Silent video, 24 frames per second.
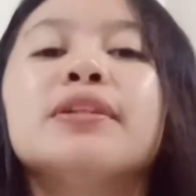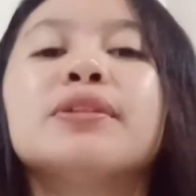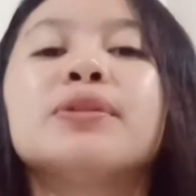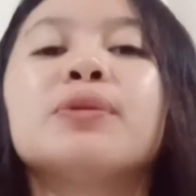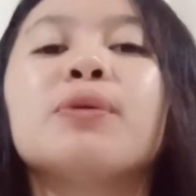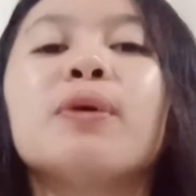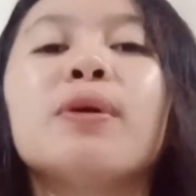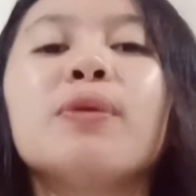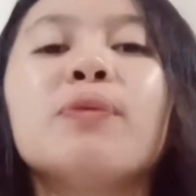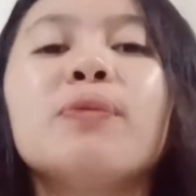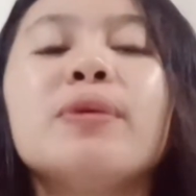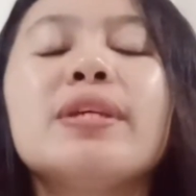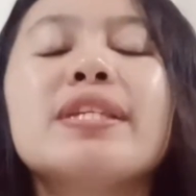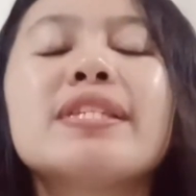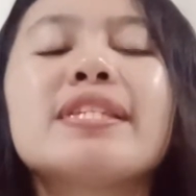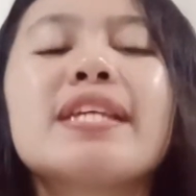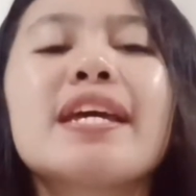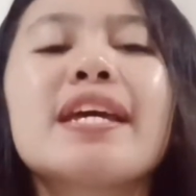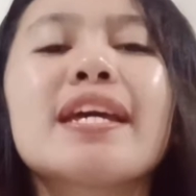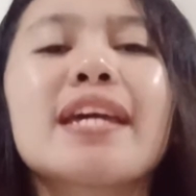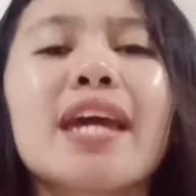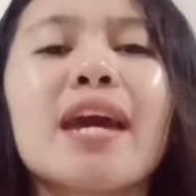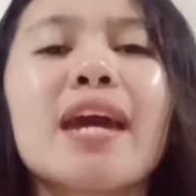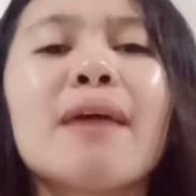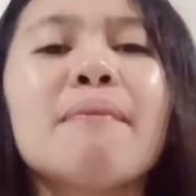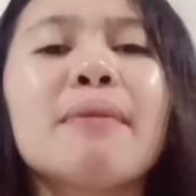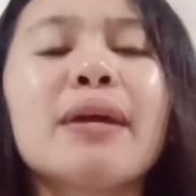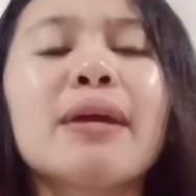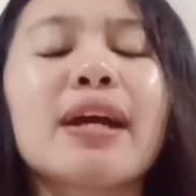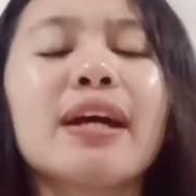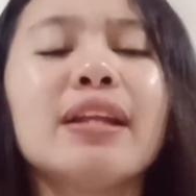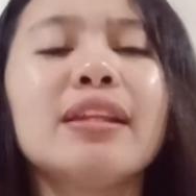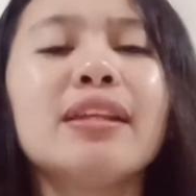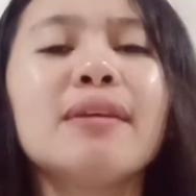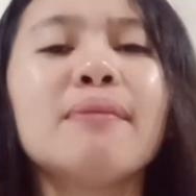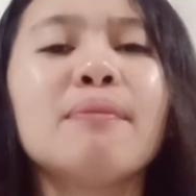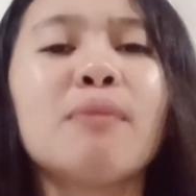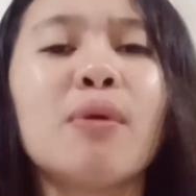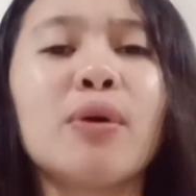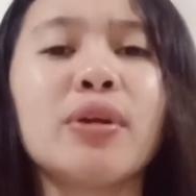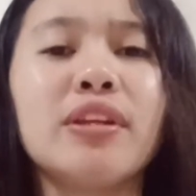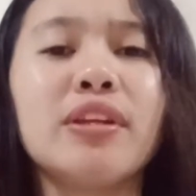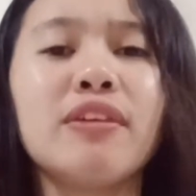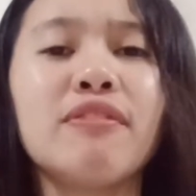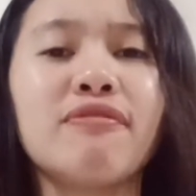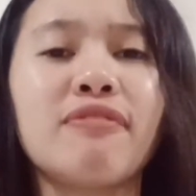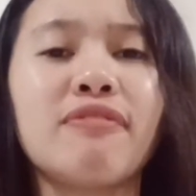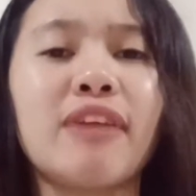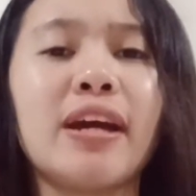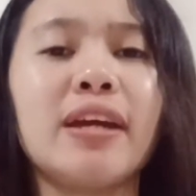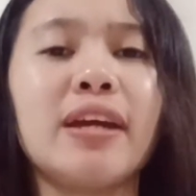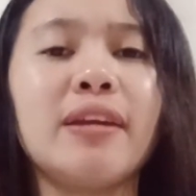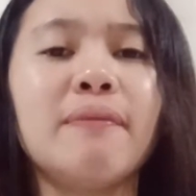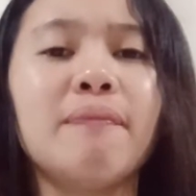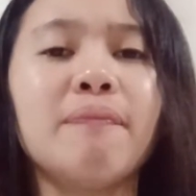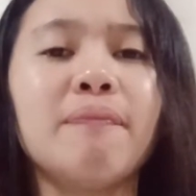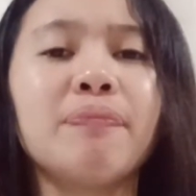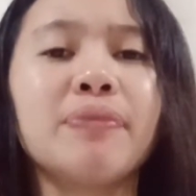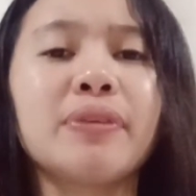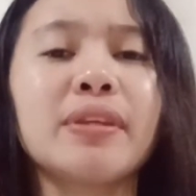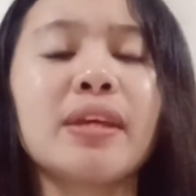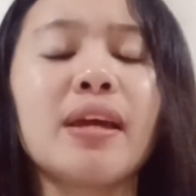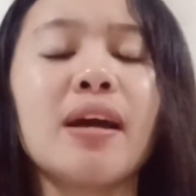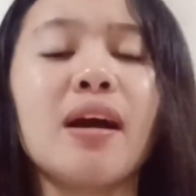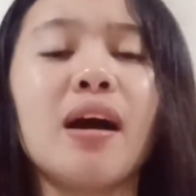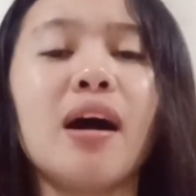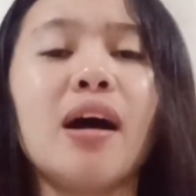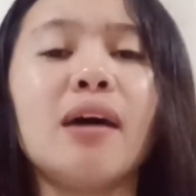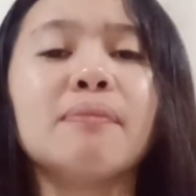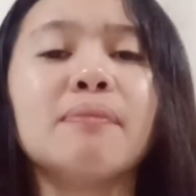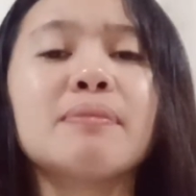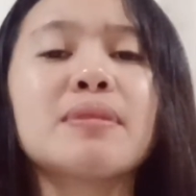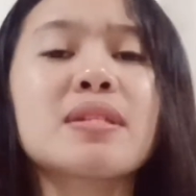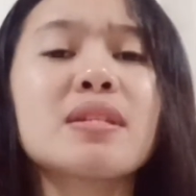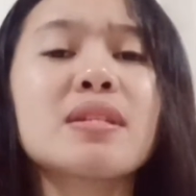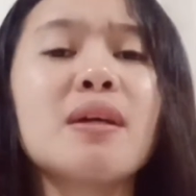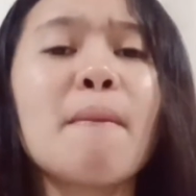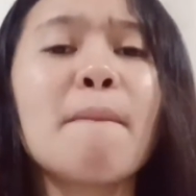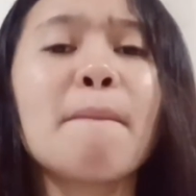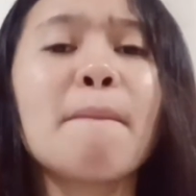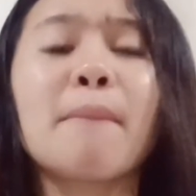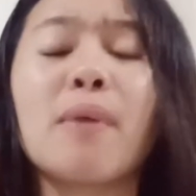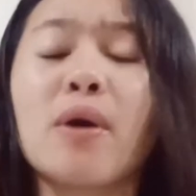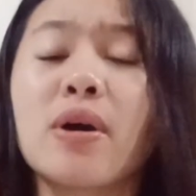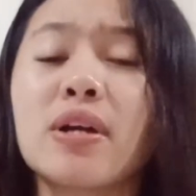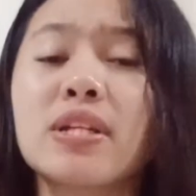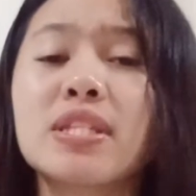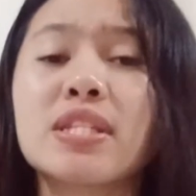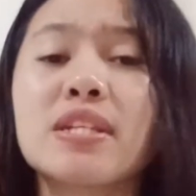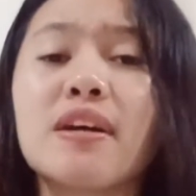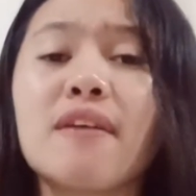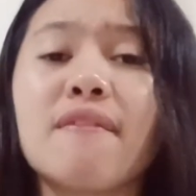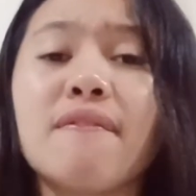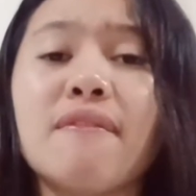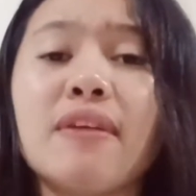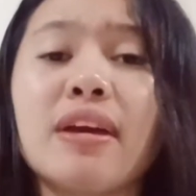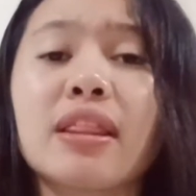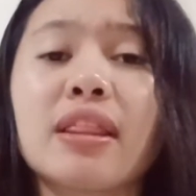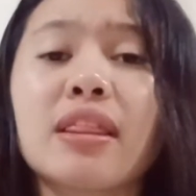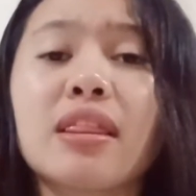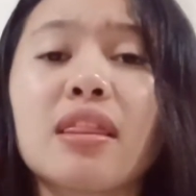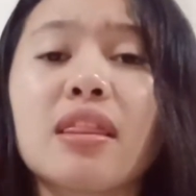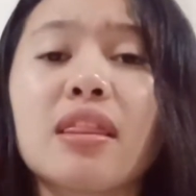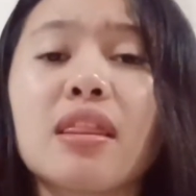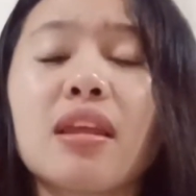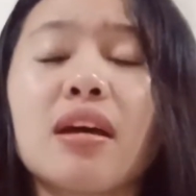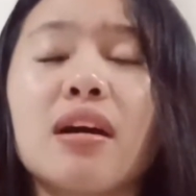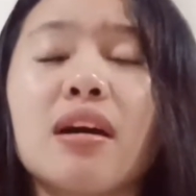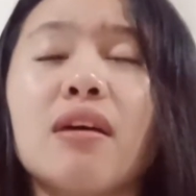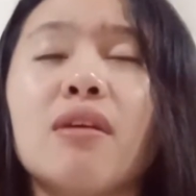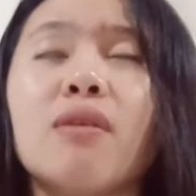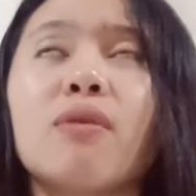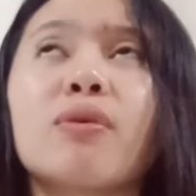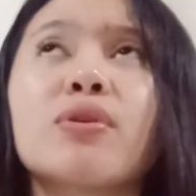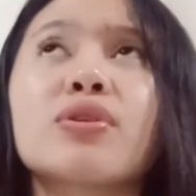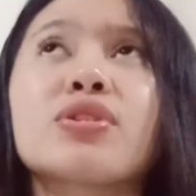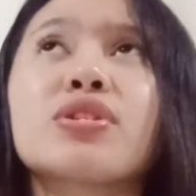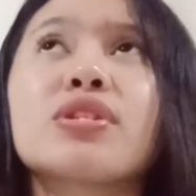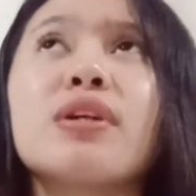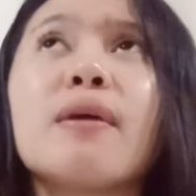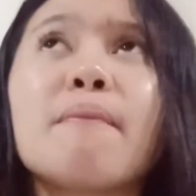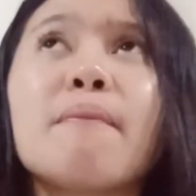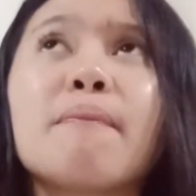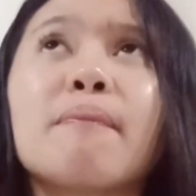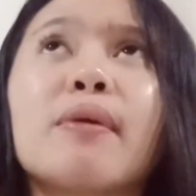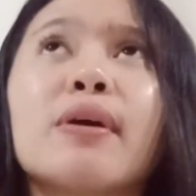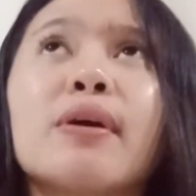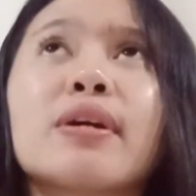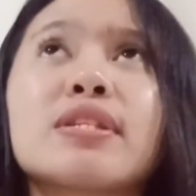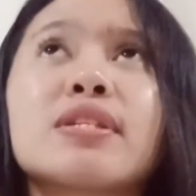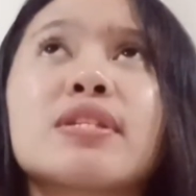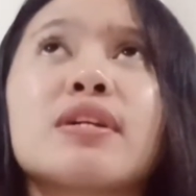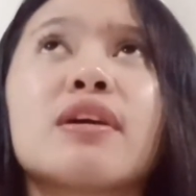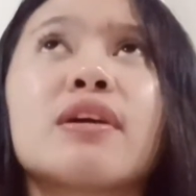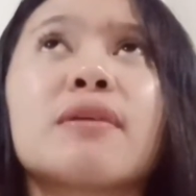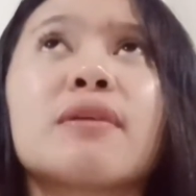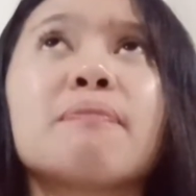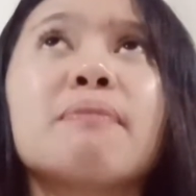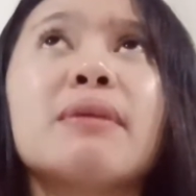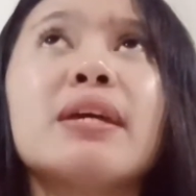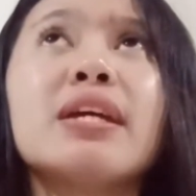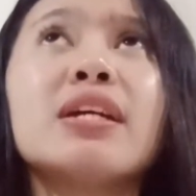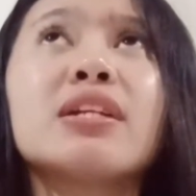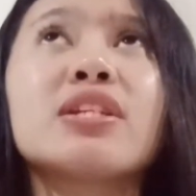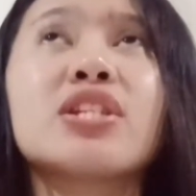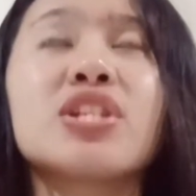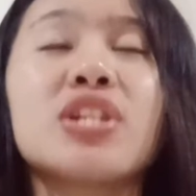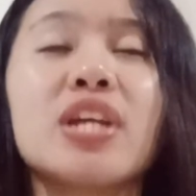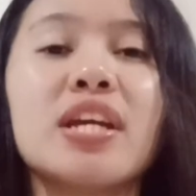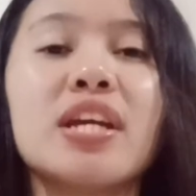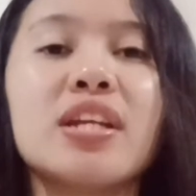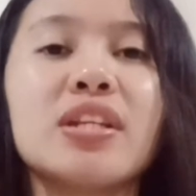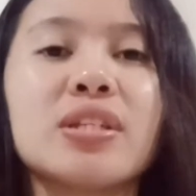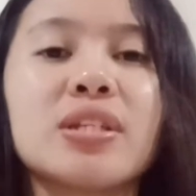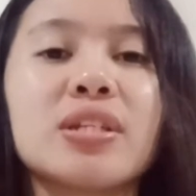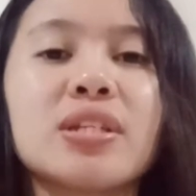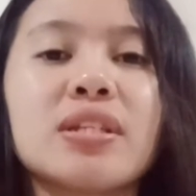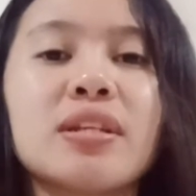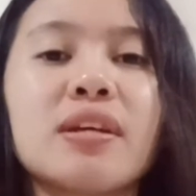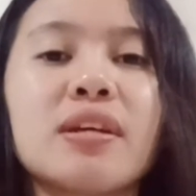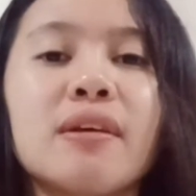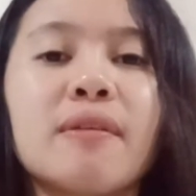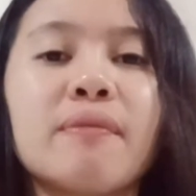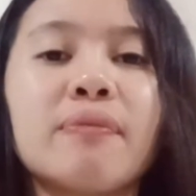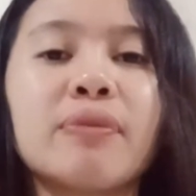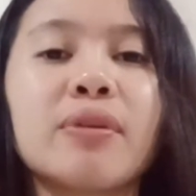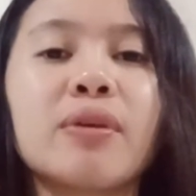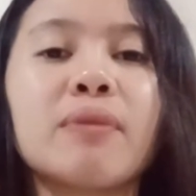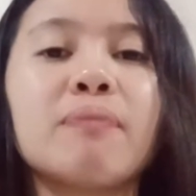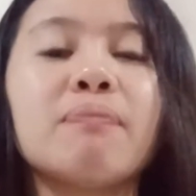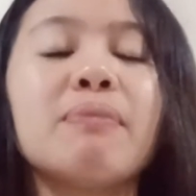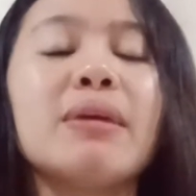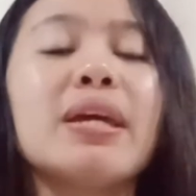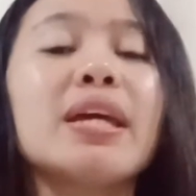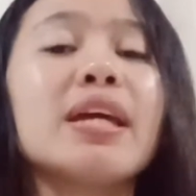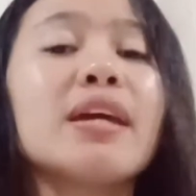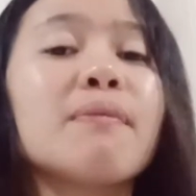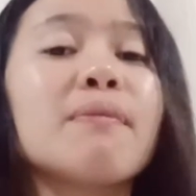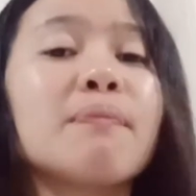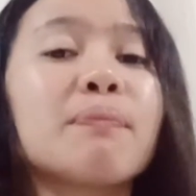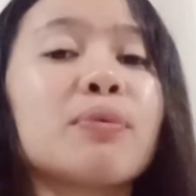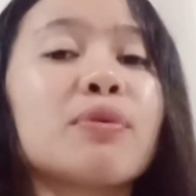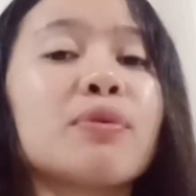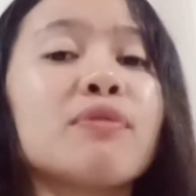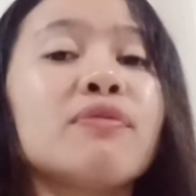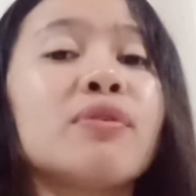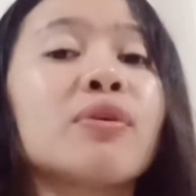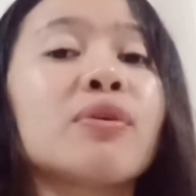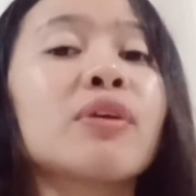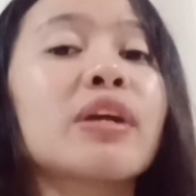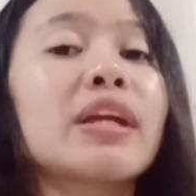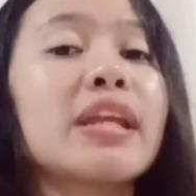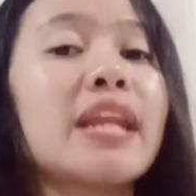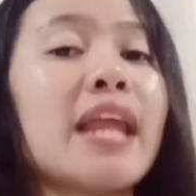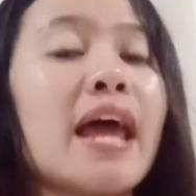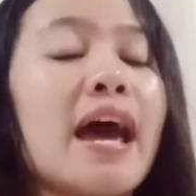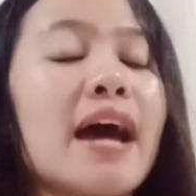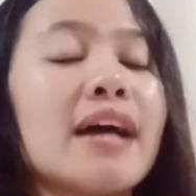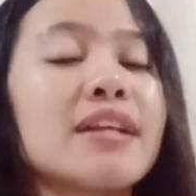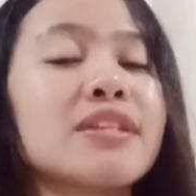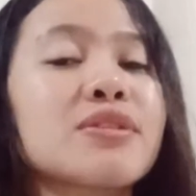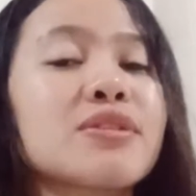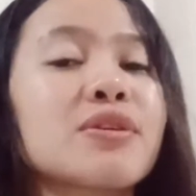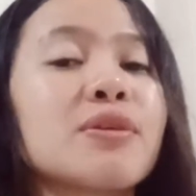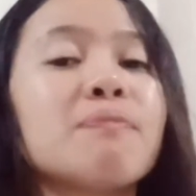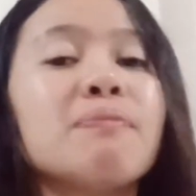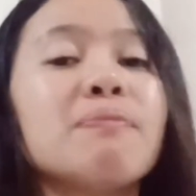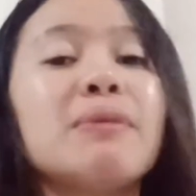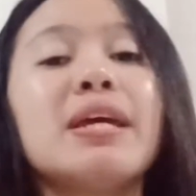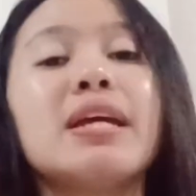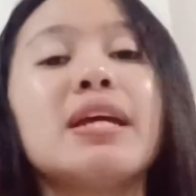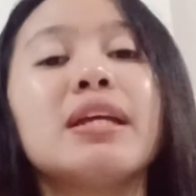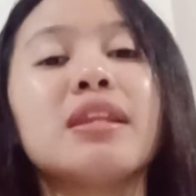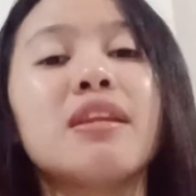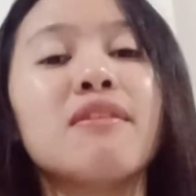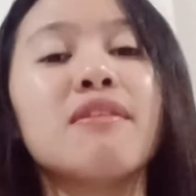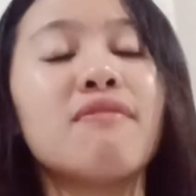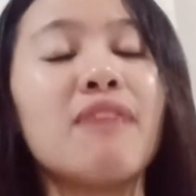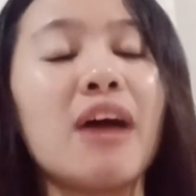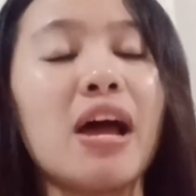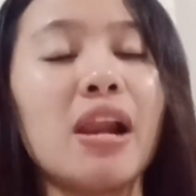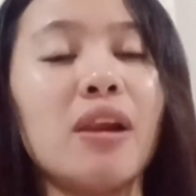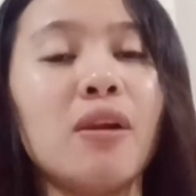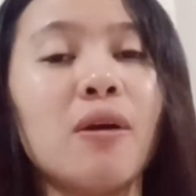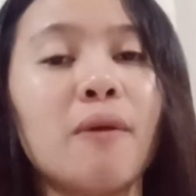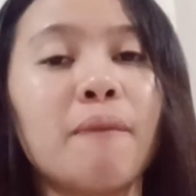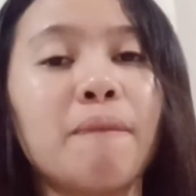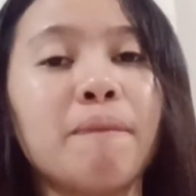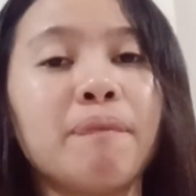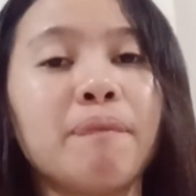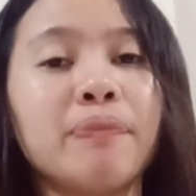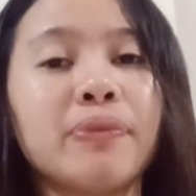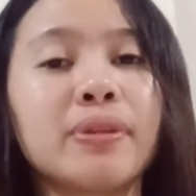So when we say chemically modified, some parts of it or some parts are being changed, being improved or enhanced or being developed.